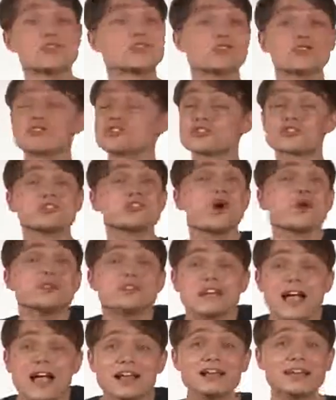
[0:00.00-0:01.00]
there's just no
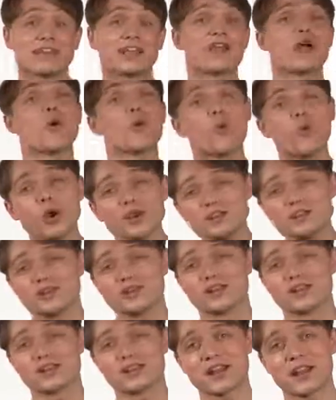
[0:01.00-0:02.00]
telling what you
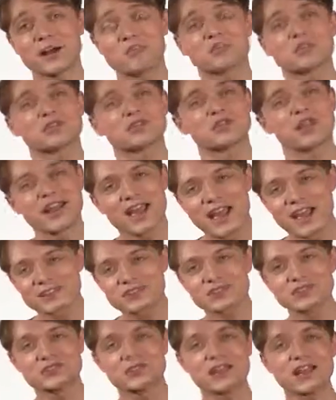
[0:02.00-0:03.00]
can accomplish
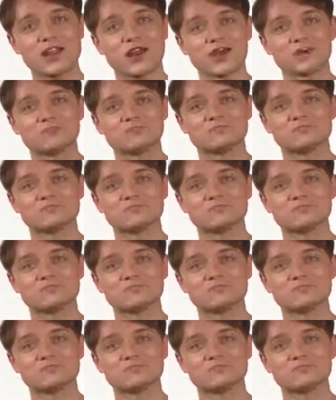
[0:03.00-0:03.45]
as a singer.